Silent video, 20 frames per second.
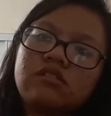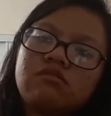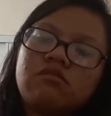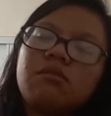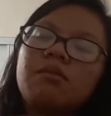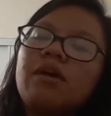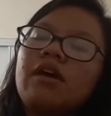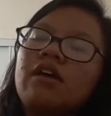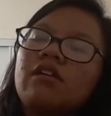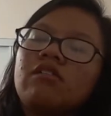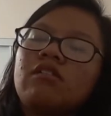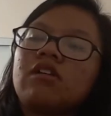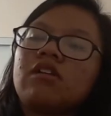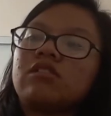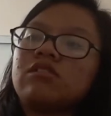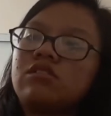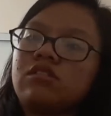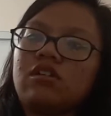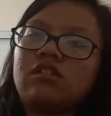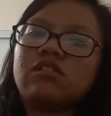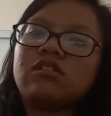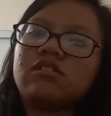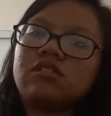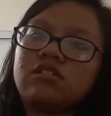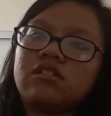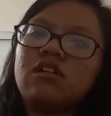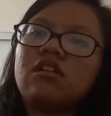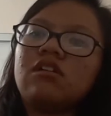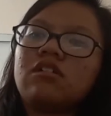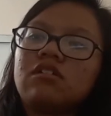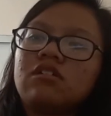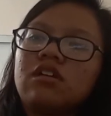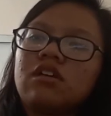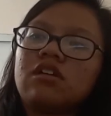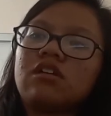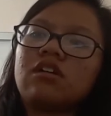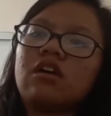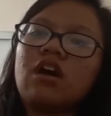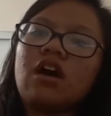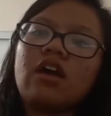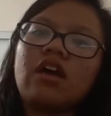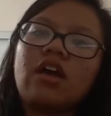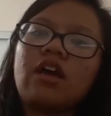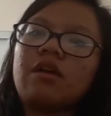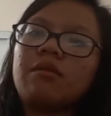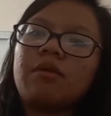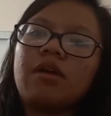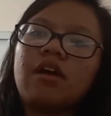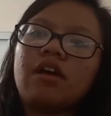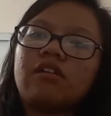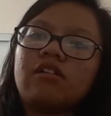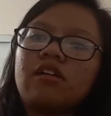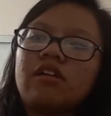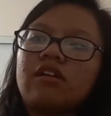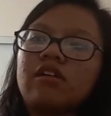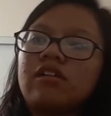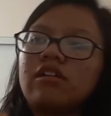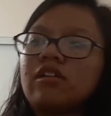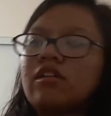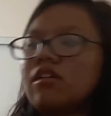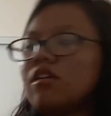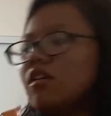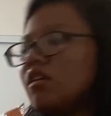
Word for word: Well, my handwriting does suck. Like I hate my handwriting